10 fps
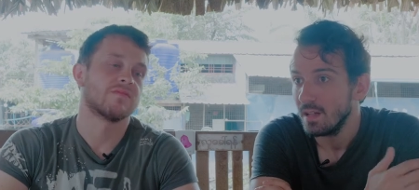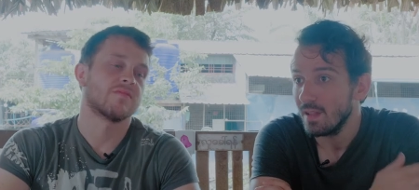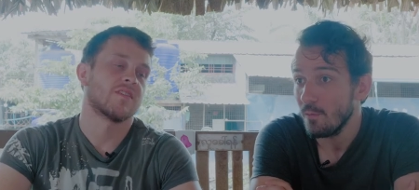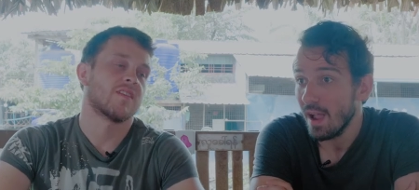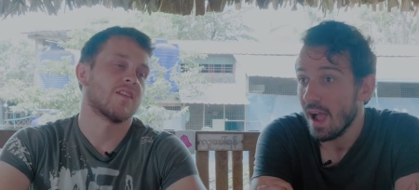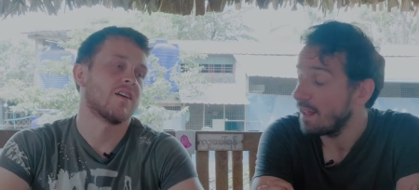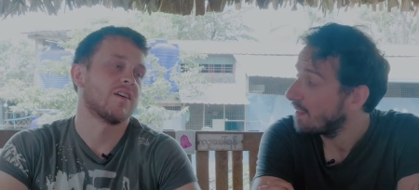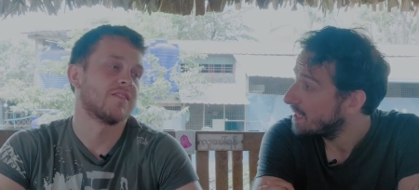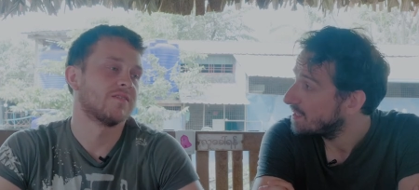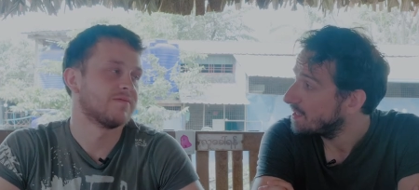Speaker 1: Lethwei
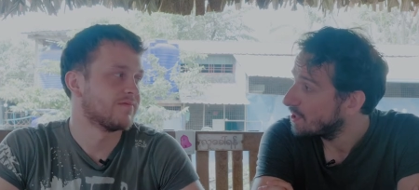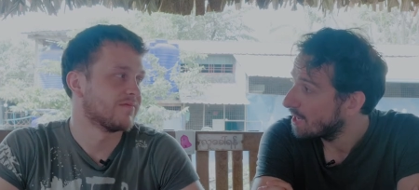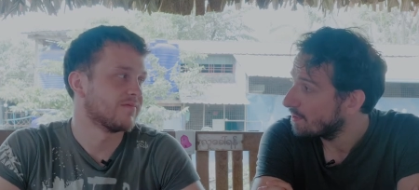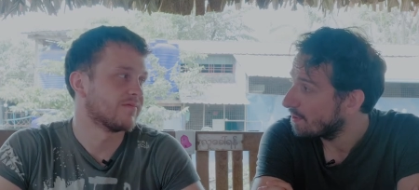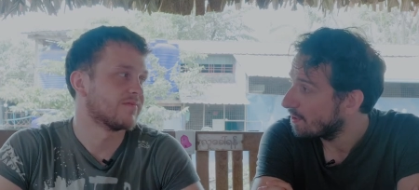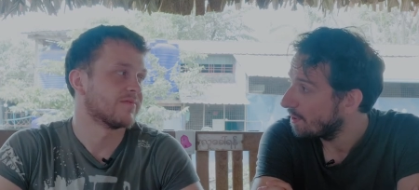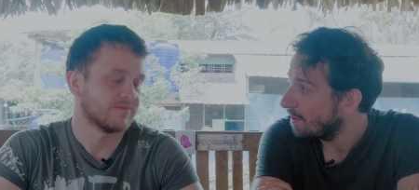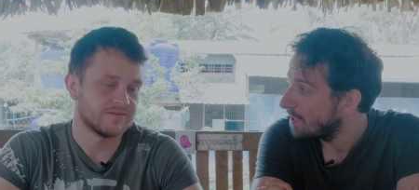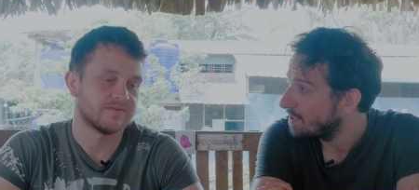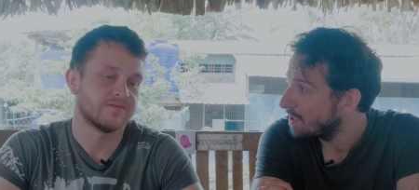highlights in
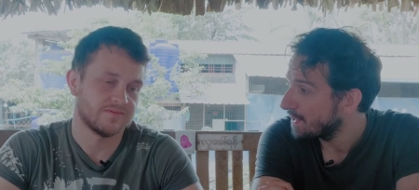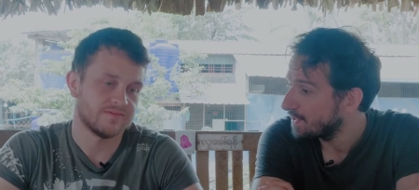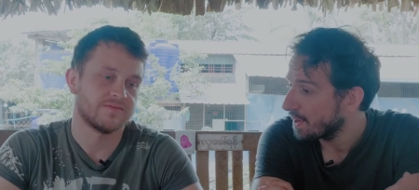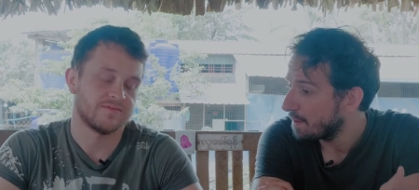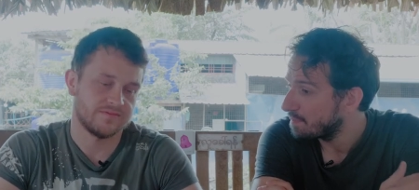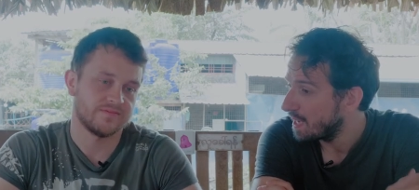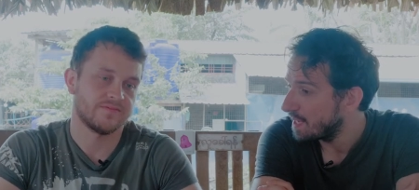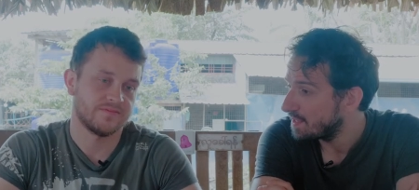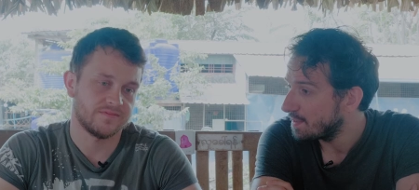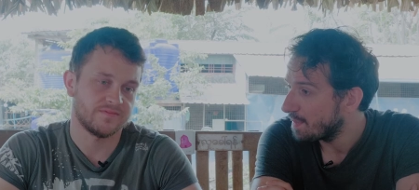general and just
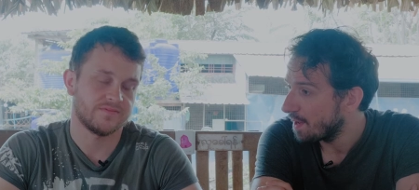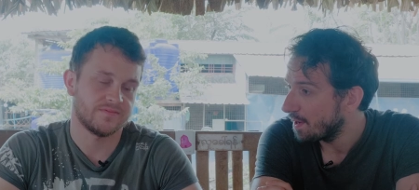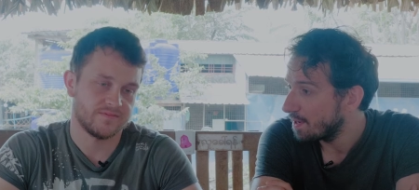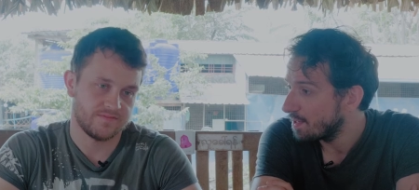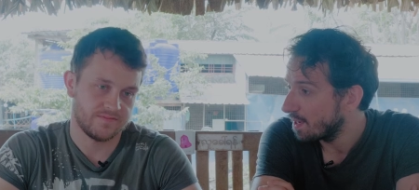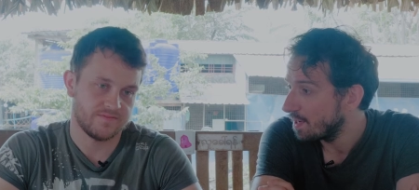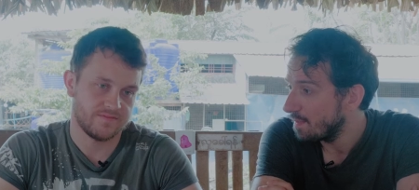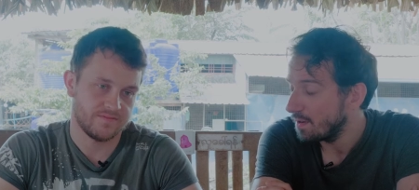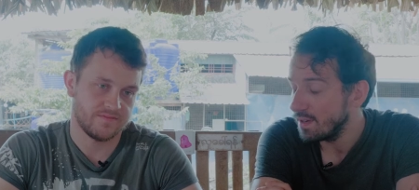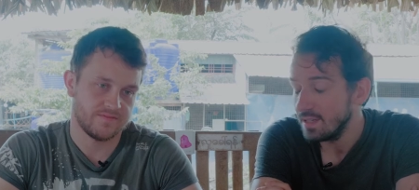updates about our
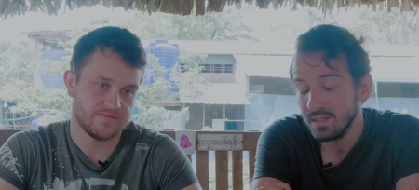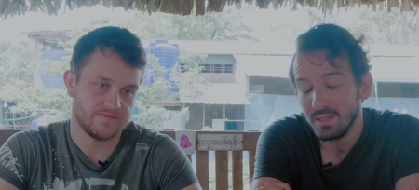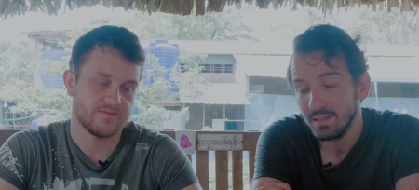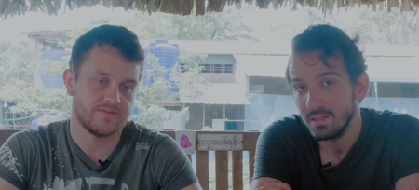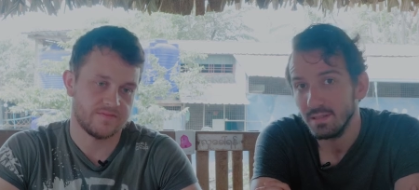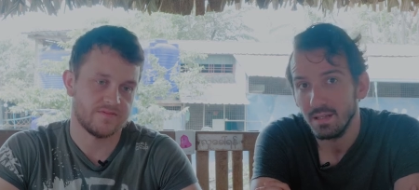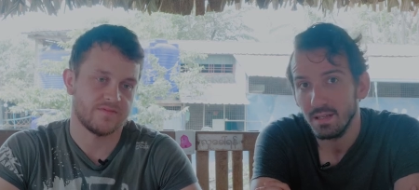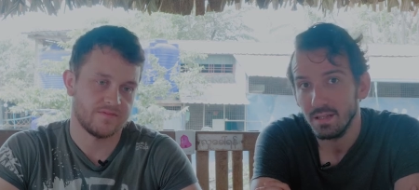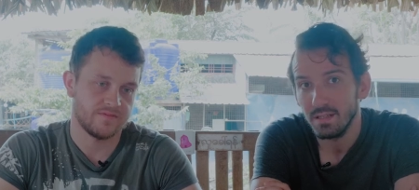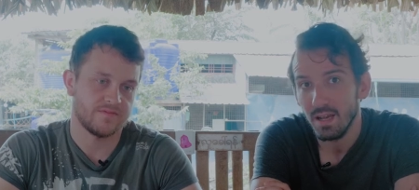documentaries in,
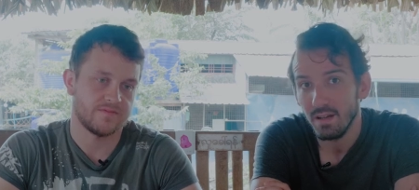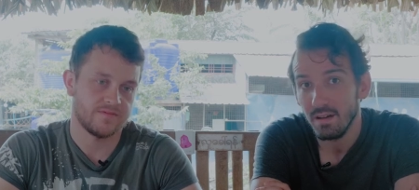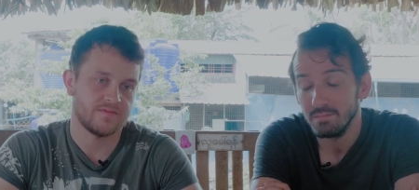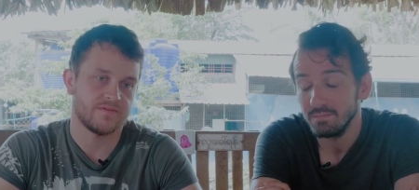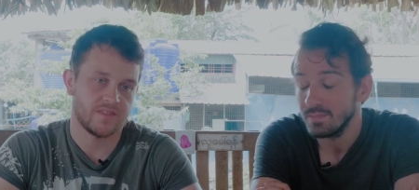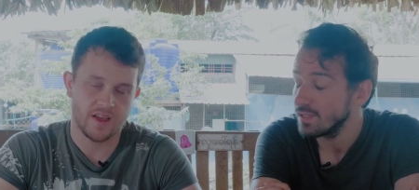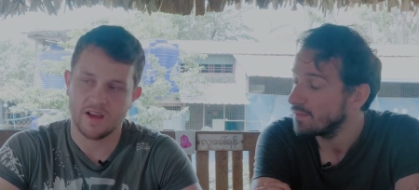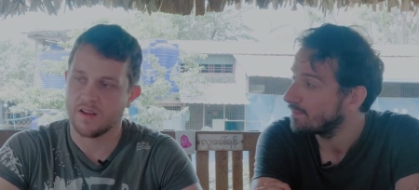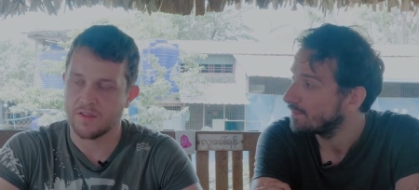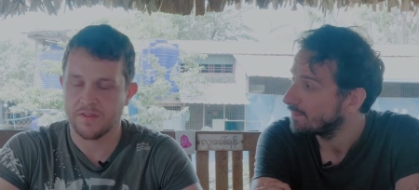in Yangon.
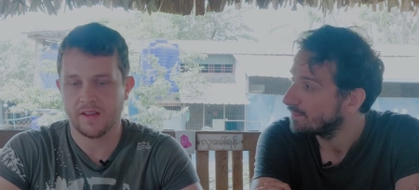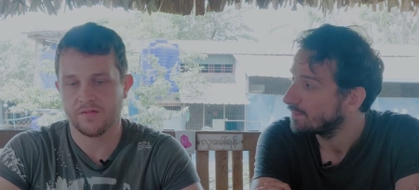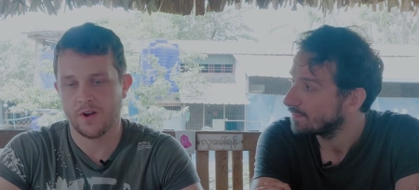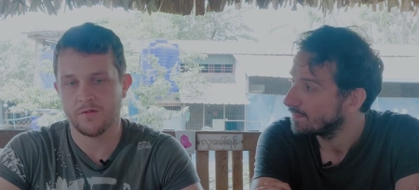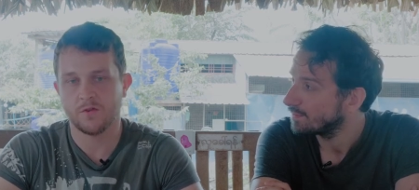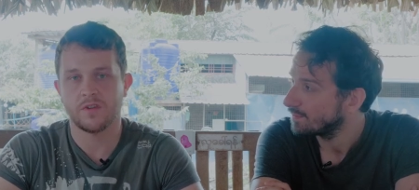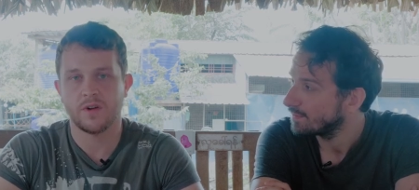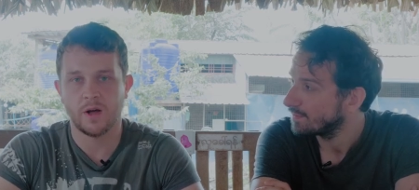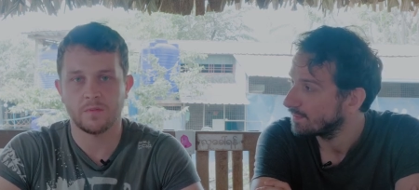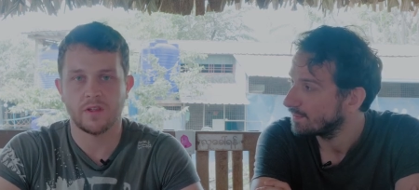
Speaker 2: Yeah, and thanks for everyone who
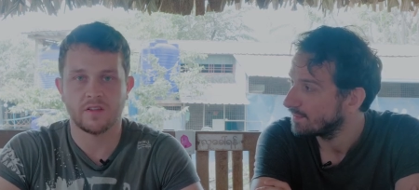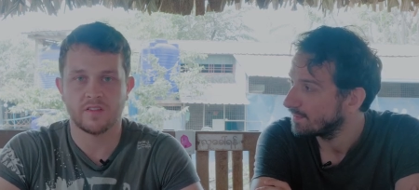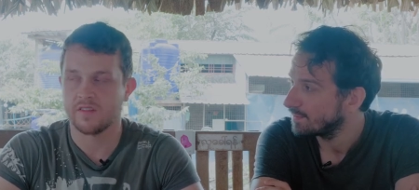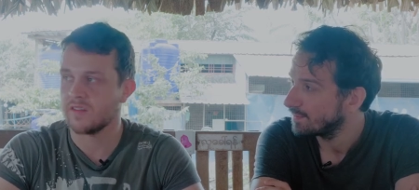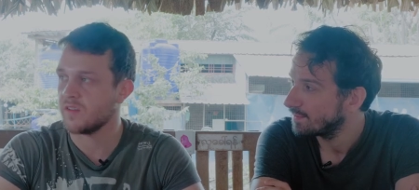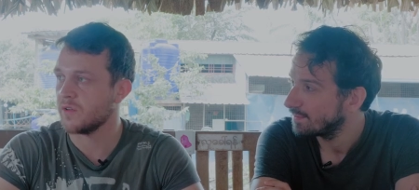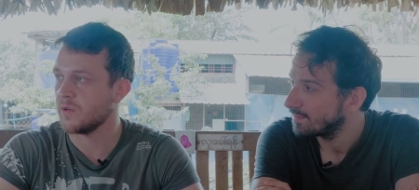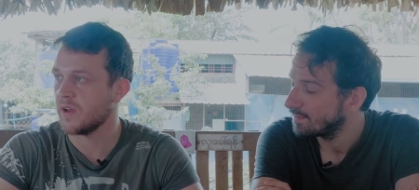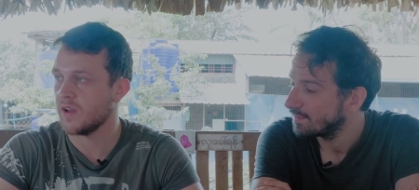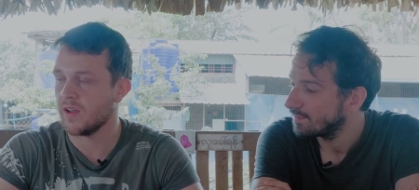helped us
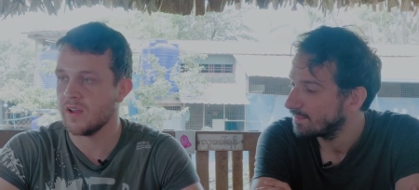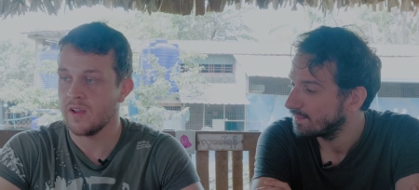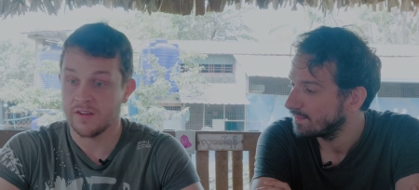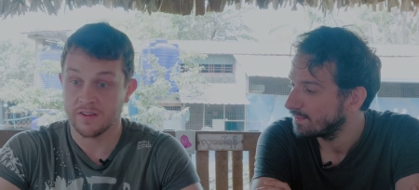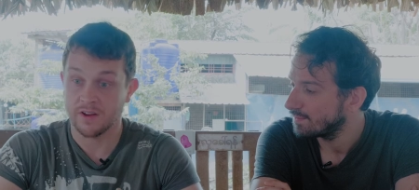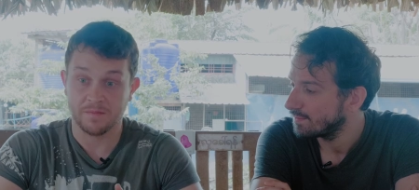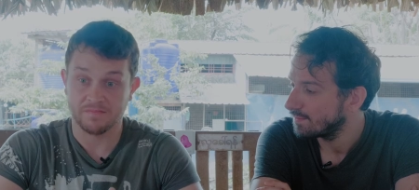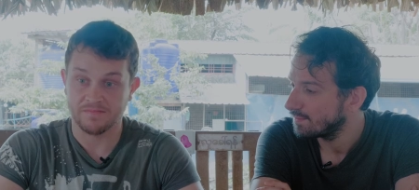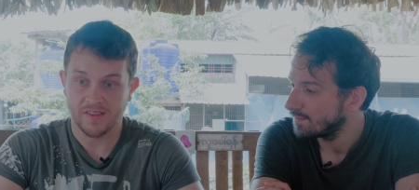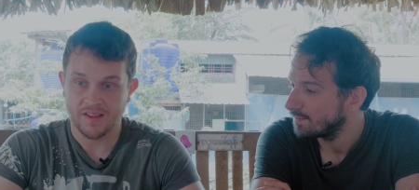to, uh, you know,
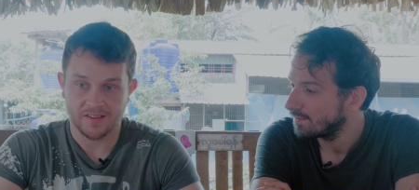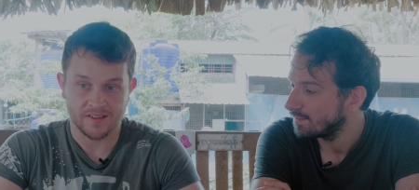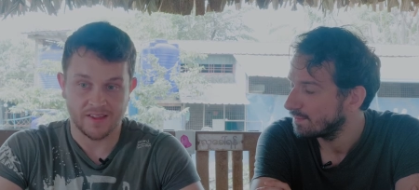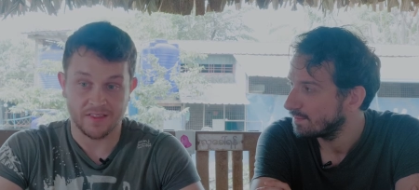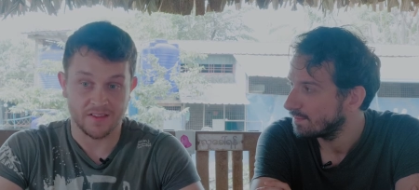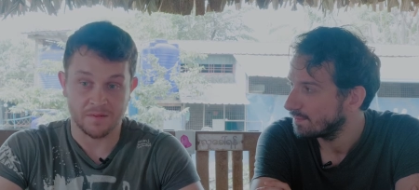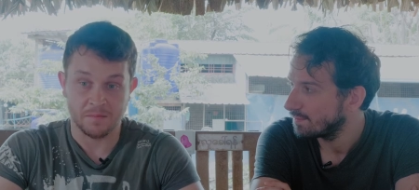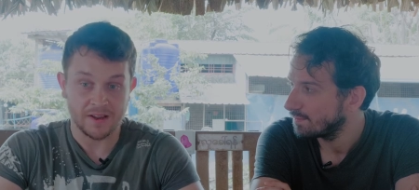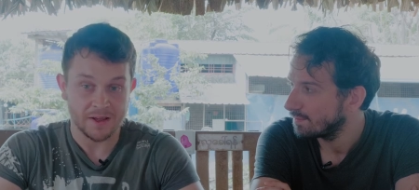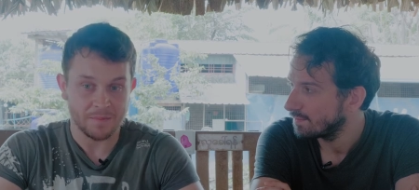get the
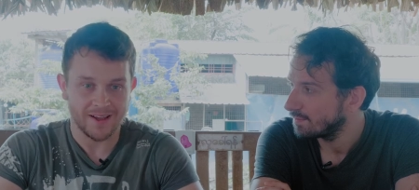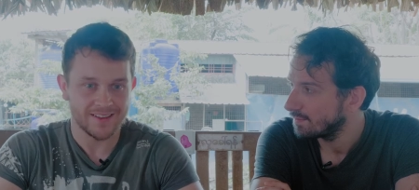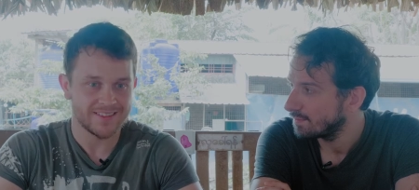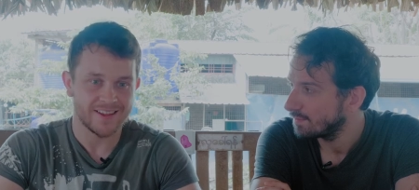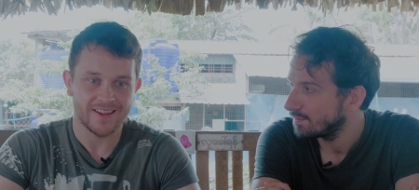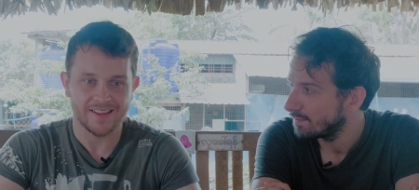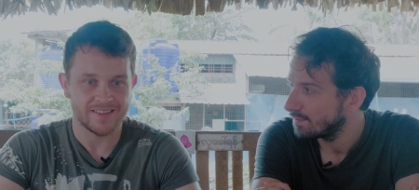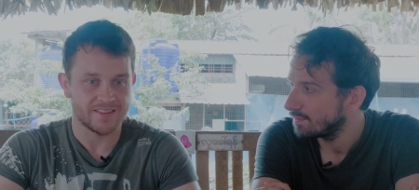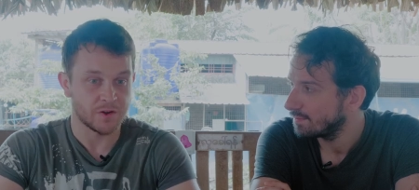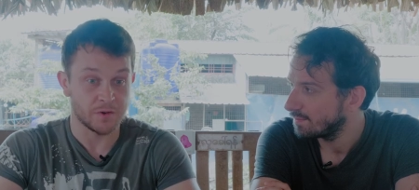media
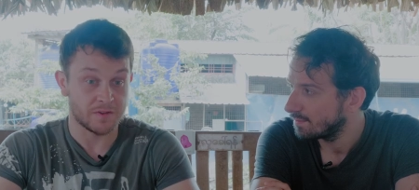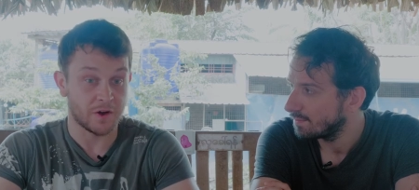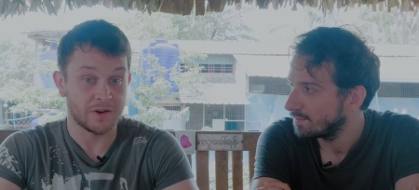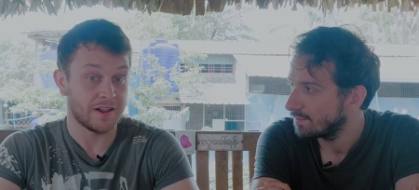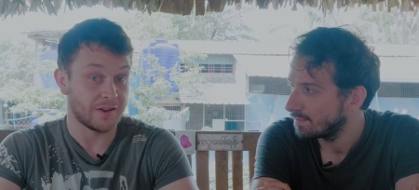passes, to told,